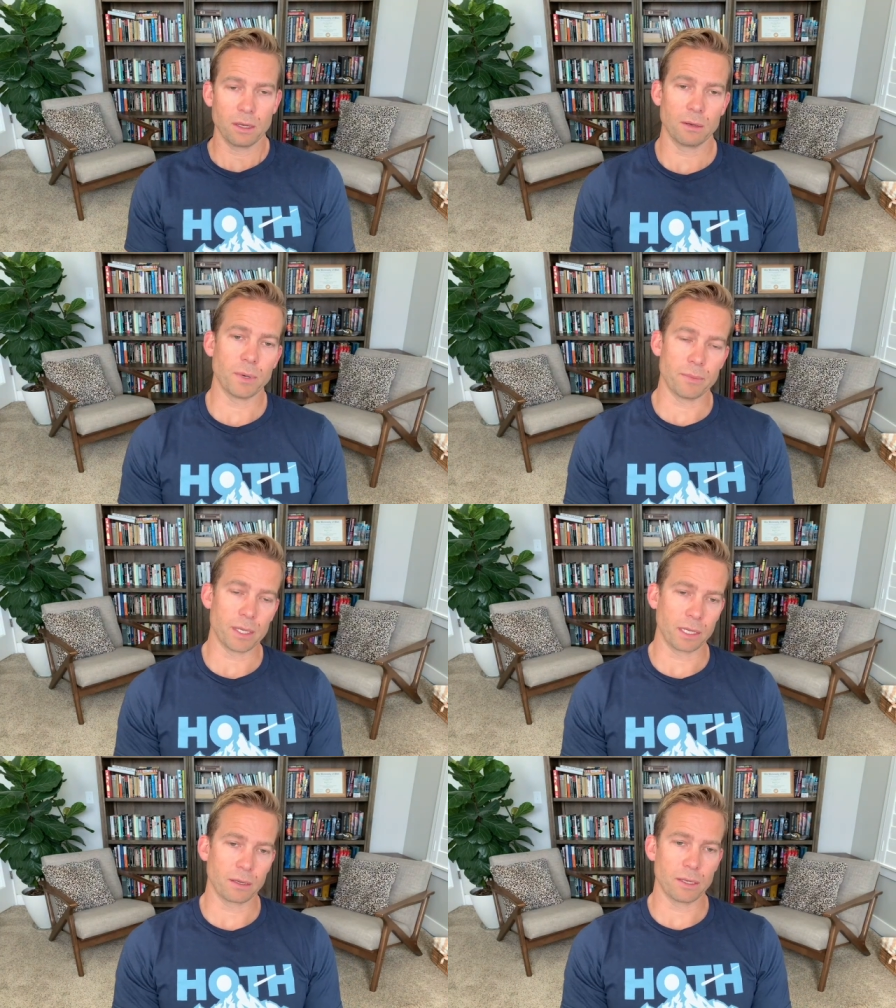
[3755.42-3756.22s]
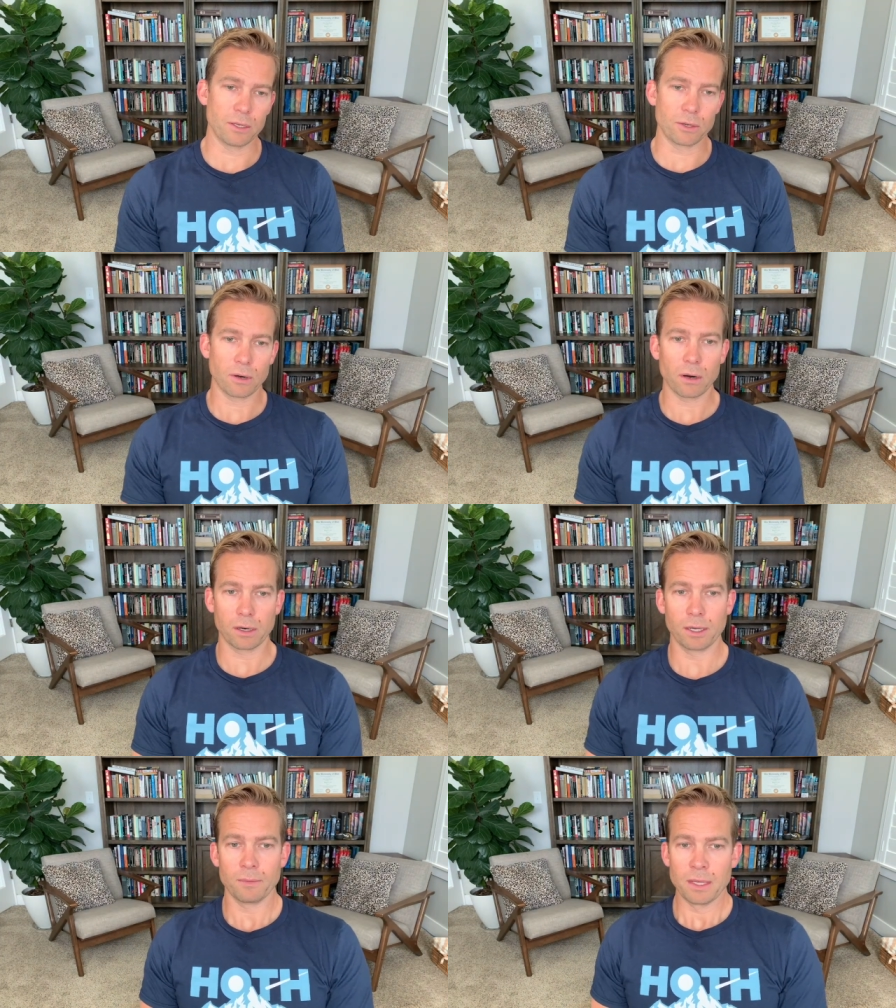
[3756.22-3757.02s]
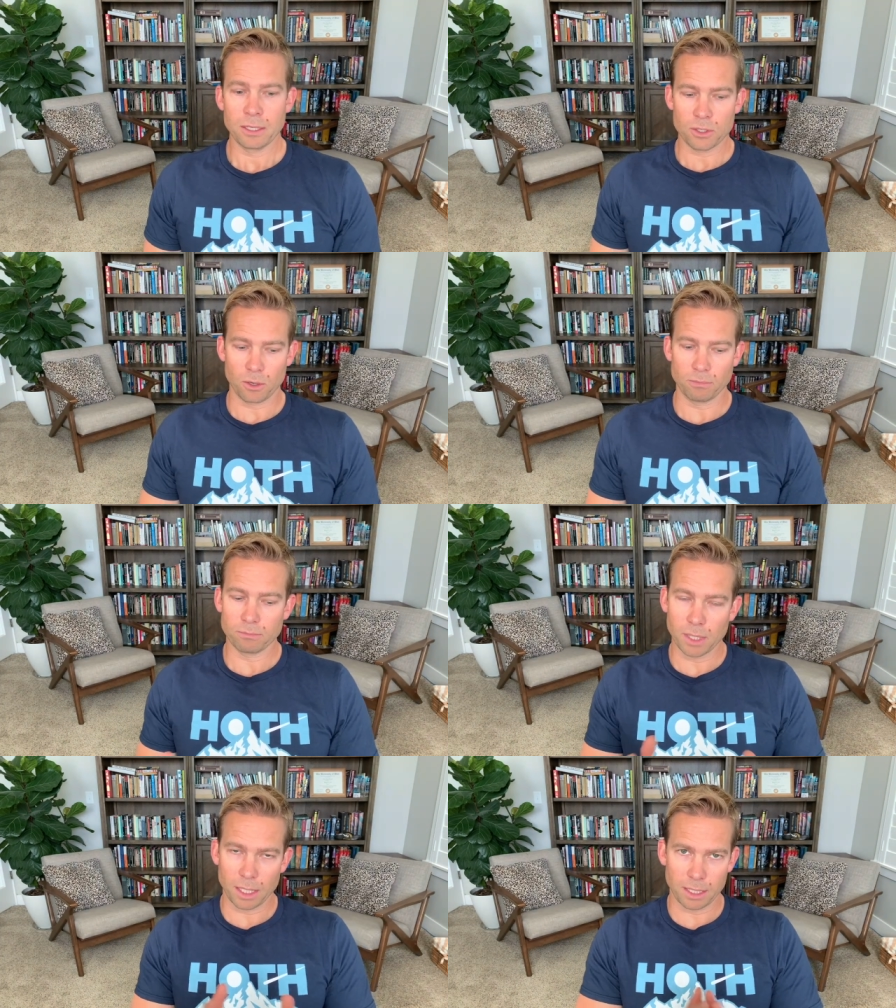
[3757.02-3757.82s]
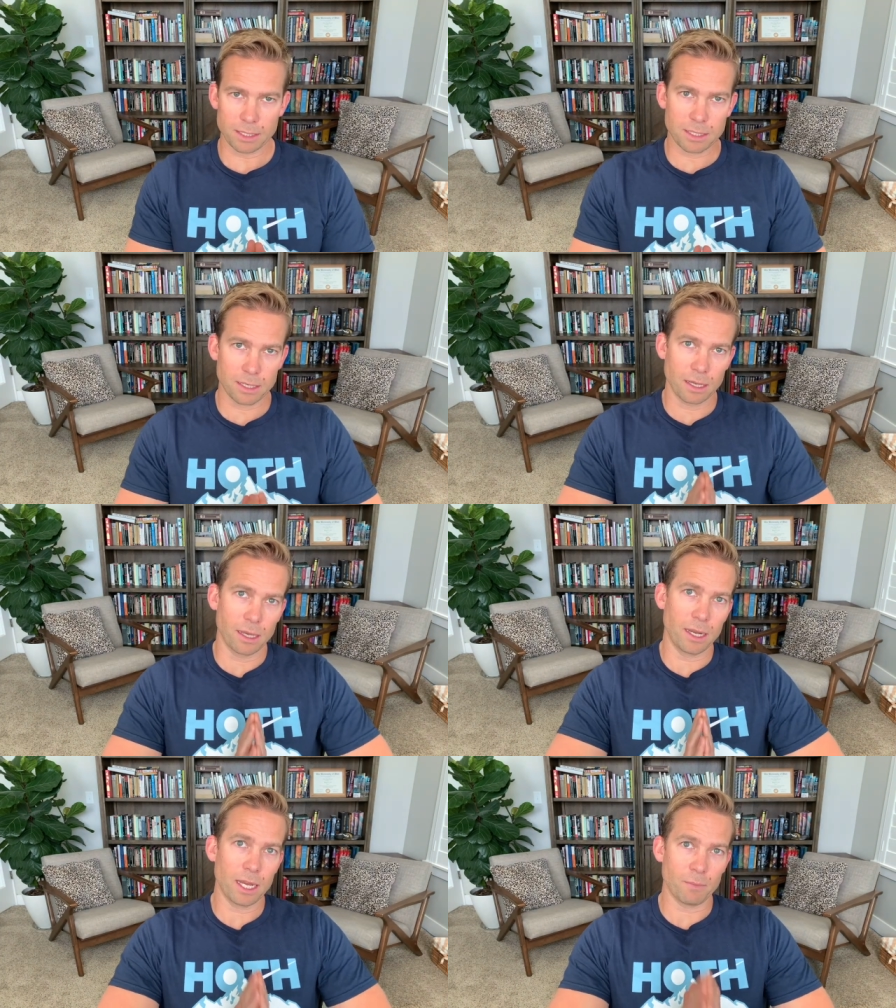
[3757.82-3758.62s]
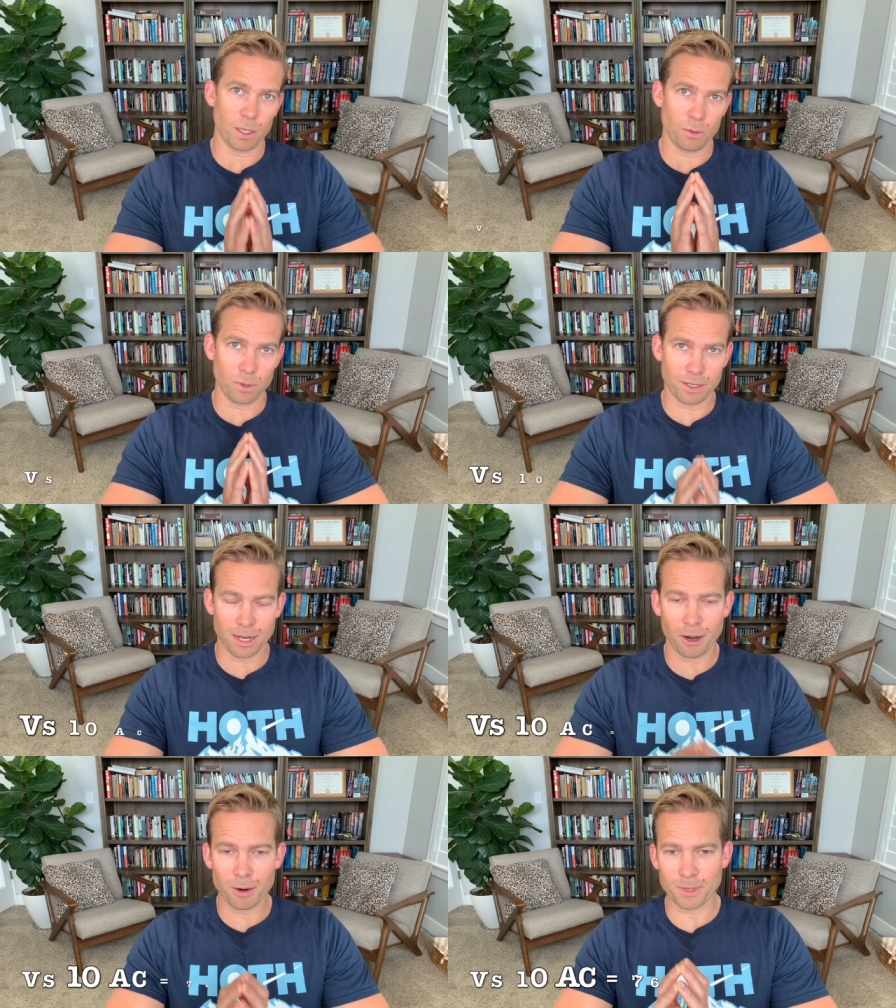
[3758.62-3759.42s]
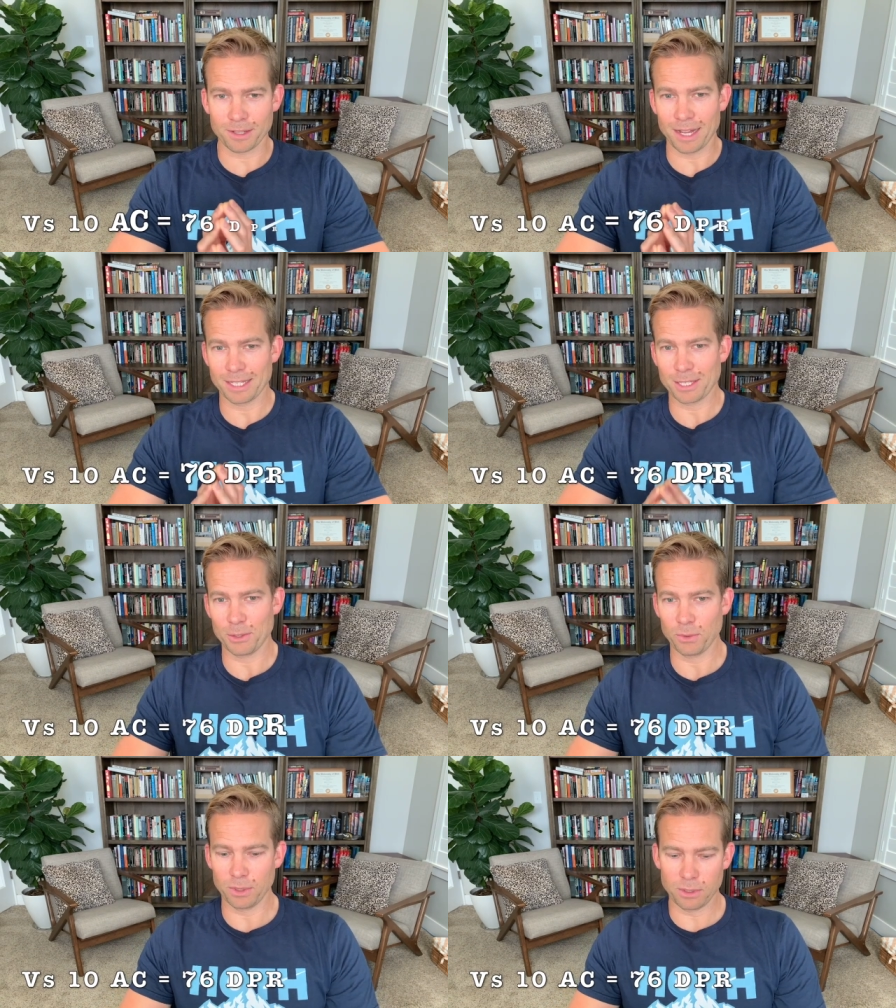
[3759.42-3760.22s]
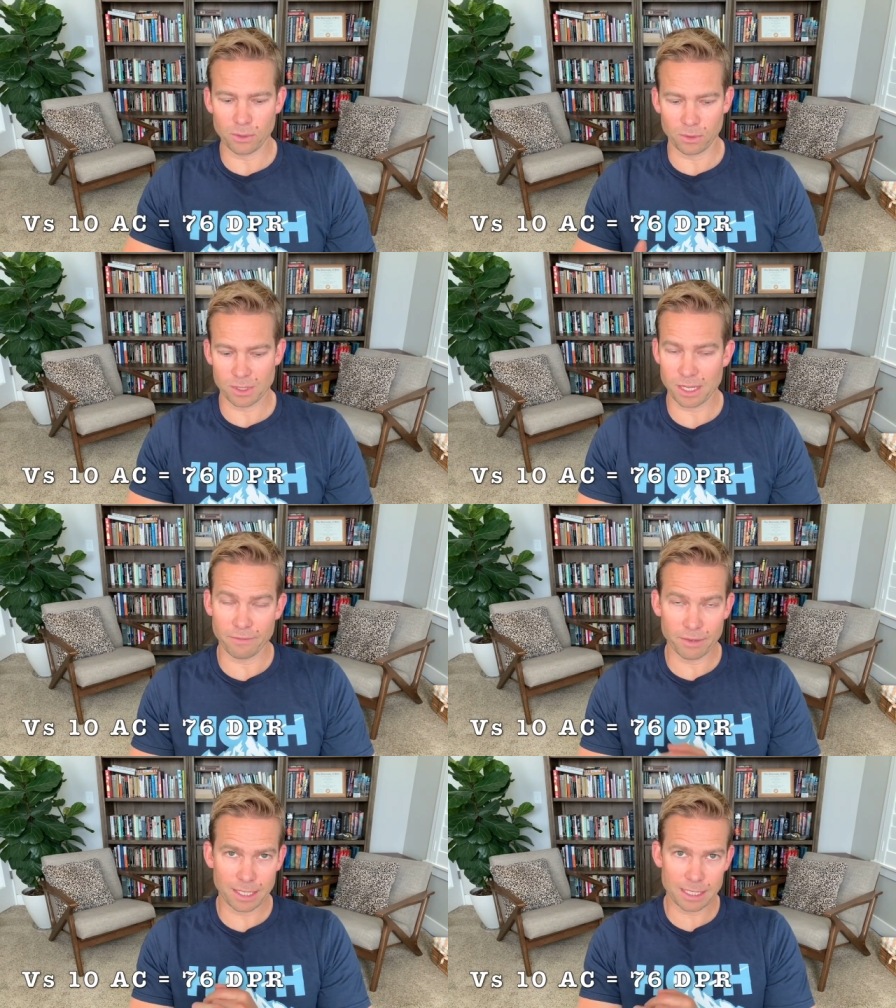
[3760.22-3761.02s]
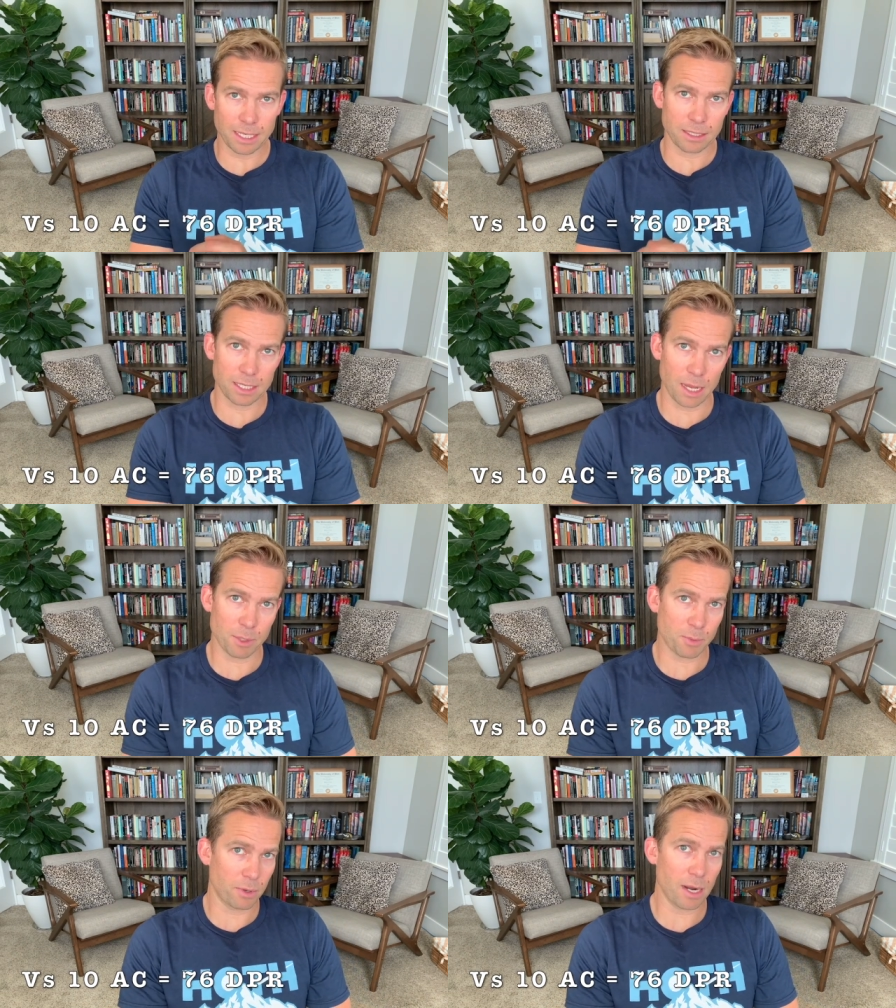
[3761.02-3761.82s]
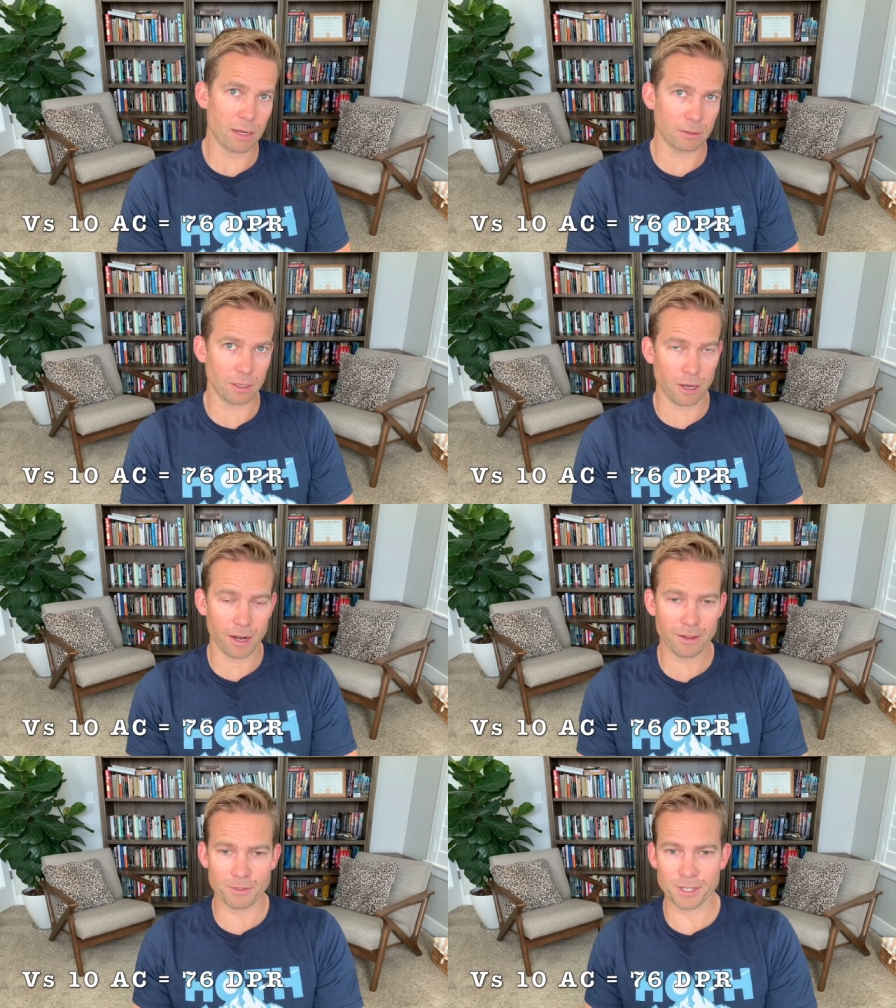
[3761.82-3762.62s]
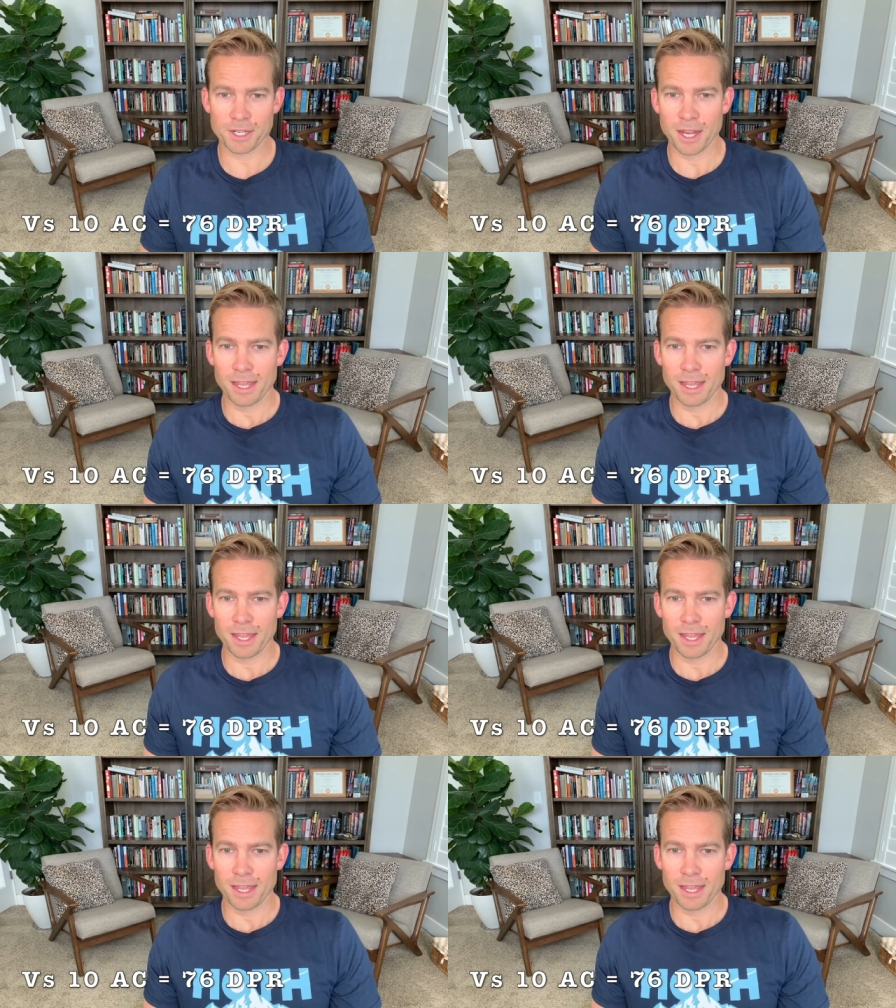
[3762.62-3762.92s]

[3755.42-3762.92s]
by being in your aura. So against an enemy with a 10 armor class, you would do 76 damage per round on average.